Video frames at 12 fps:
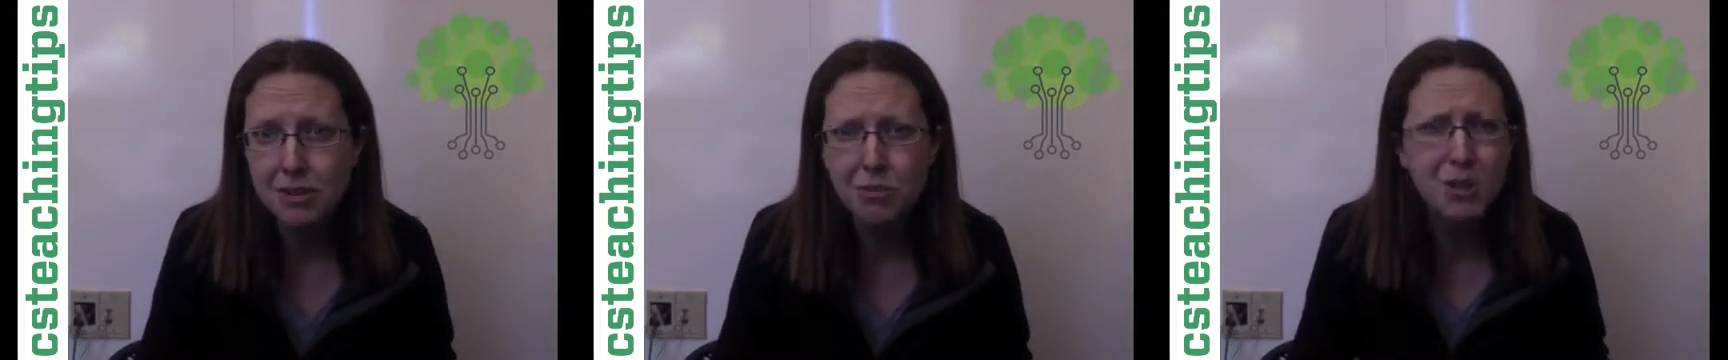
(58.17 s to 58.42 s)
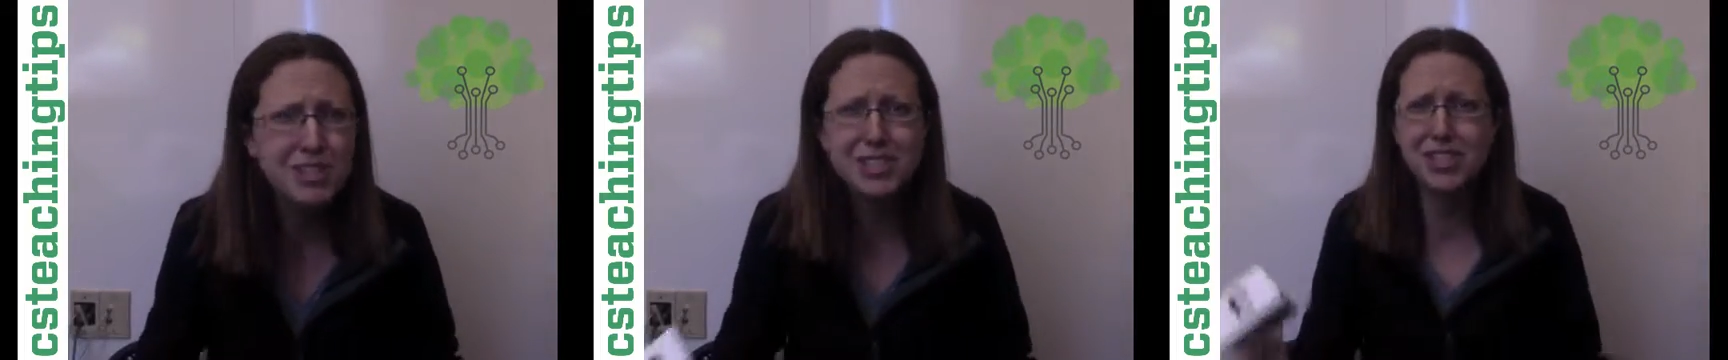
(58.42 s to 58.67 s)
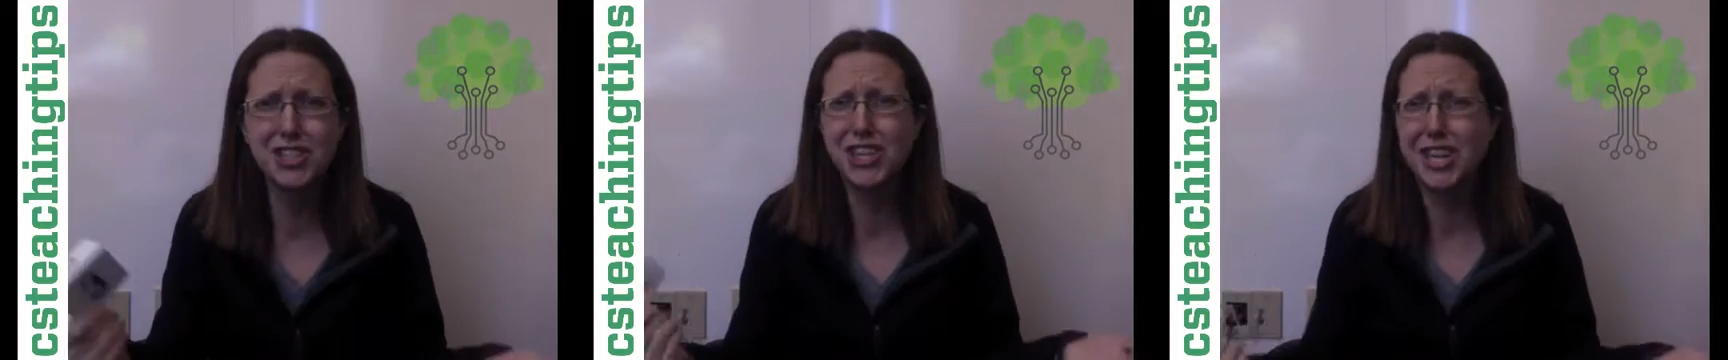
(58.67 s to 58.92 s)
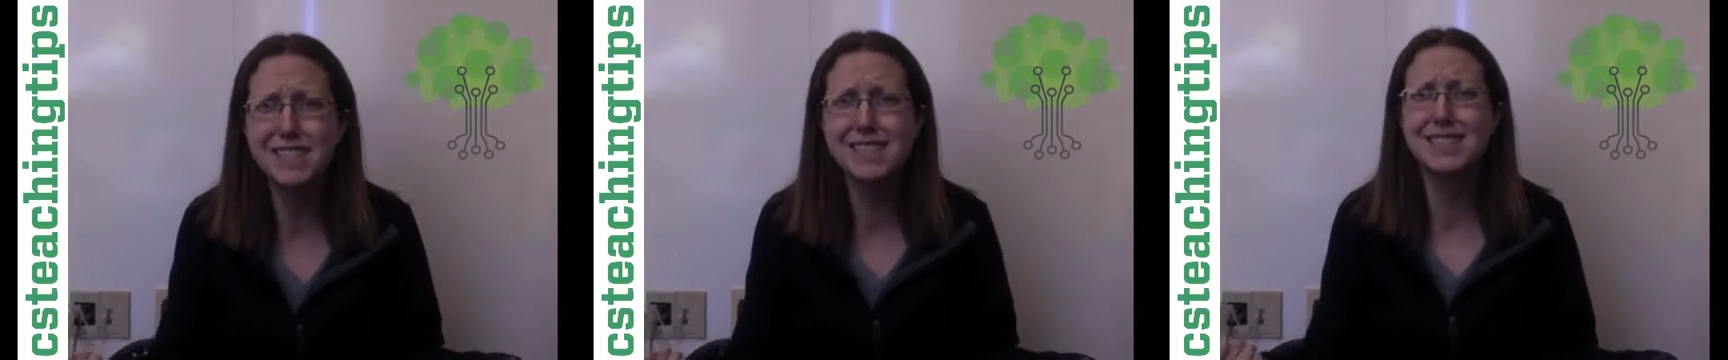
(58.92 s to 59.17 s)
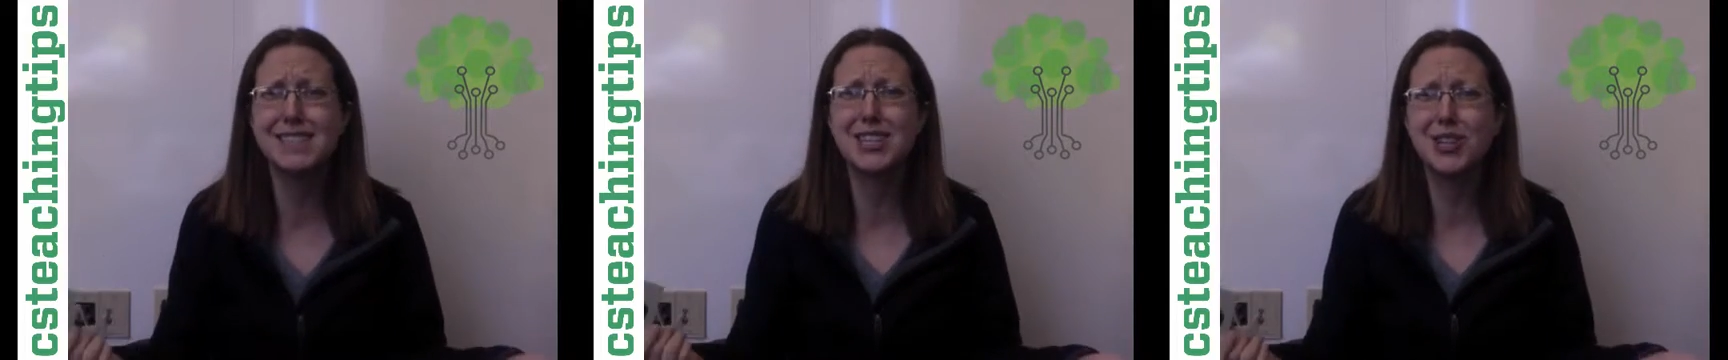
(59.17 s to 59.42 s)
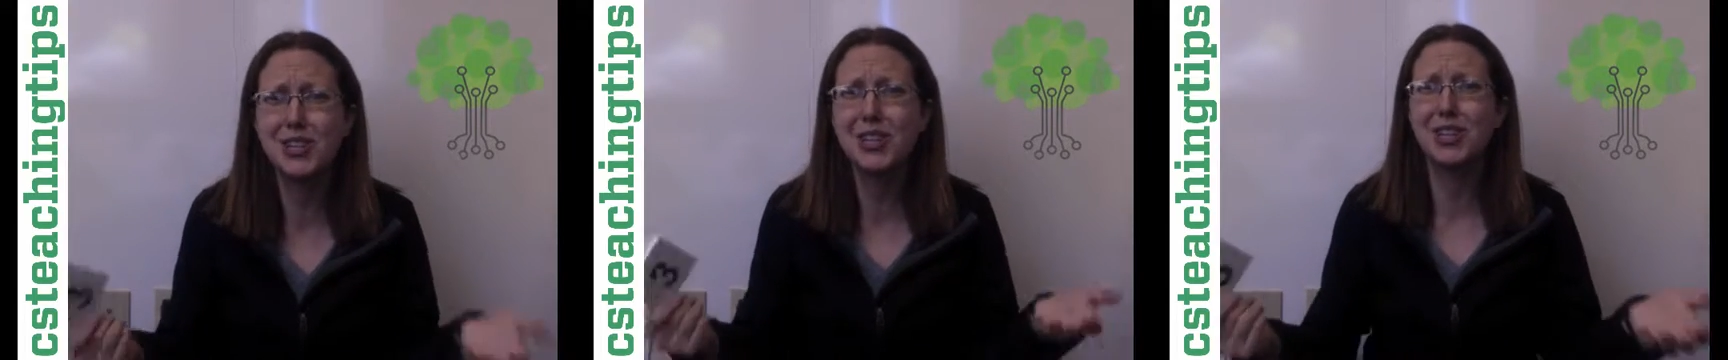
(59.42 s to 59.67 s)
what are the chances
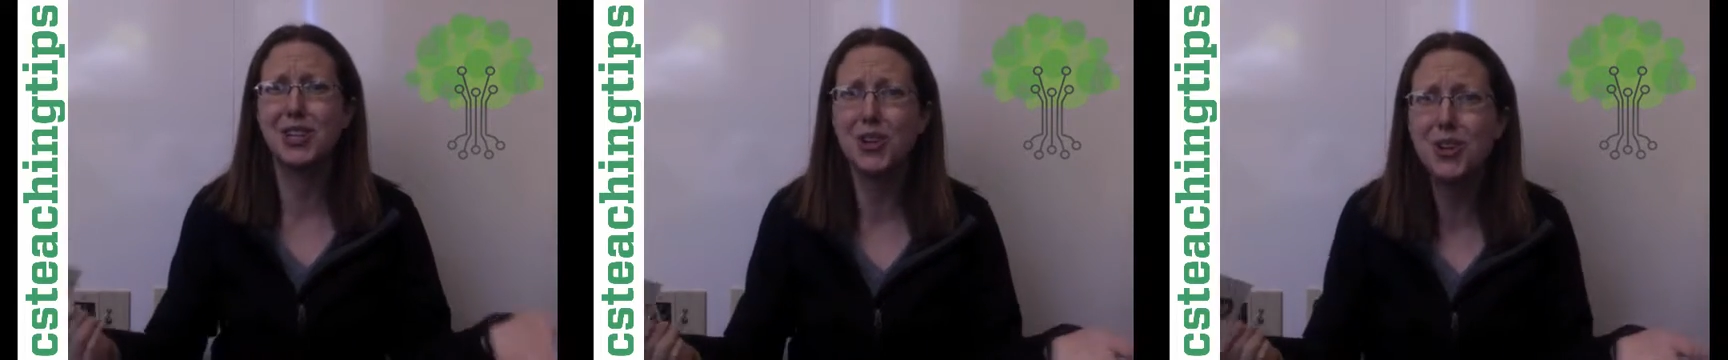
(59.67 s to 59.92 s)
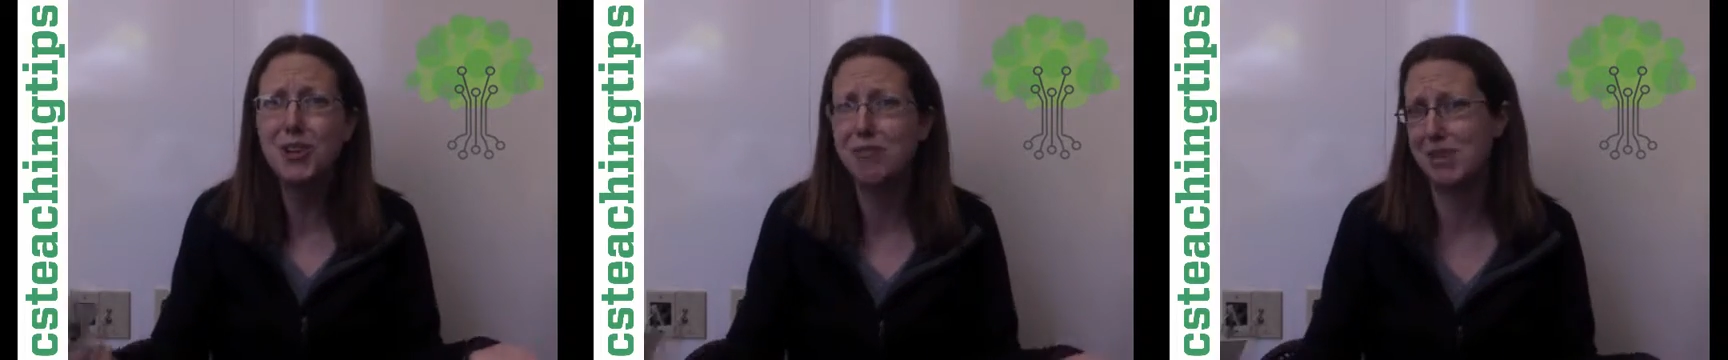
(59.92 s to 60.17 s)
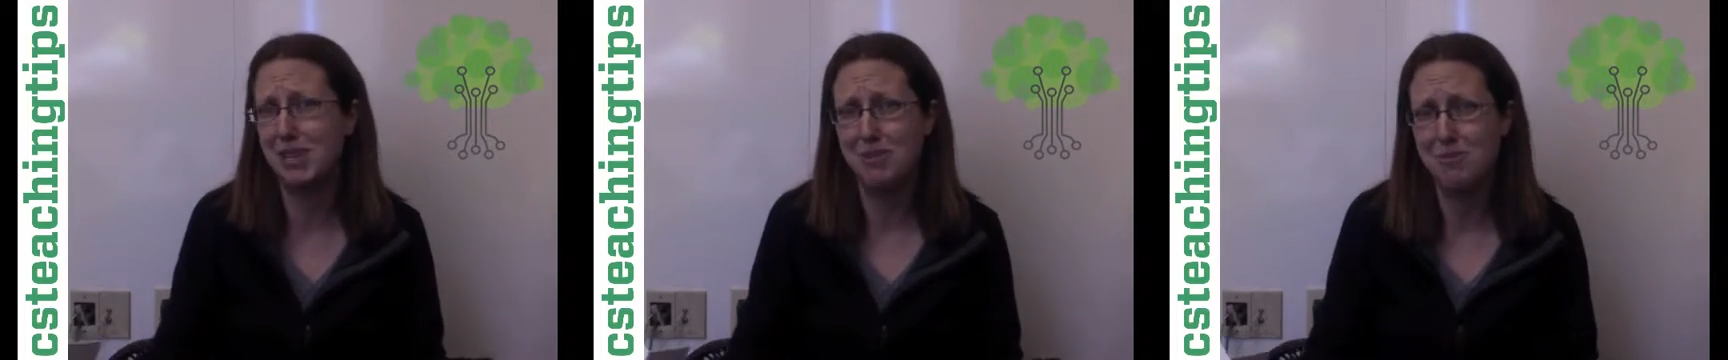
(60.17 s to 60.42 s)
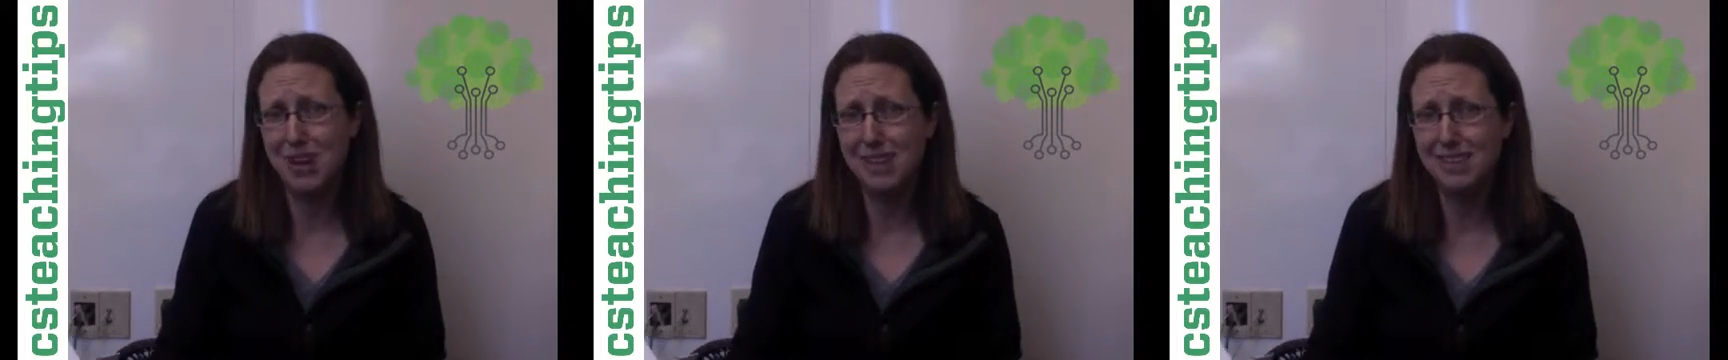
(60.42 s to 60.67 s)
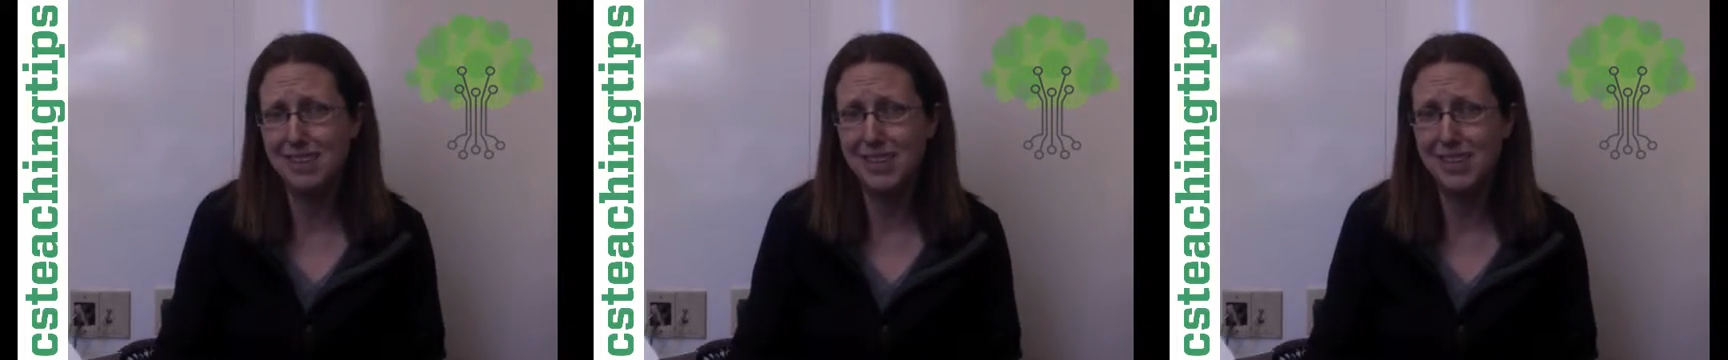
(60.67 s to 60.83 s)
they're going to learn it really well?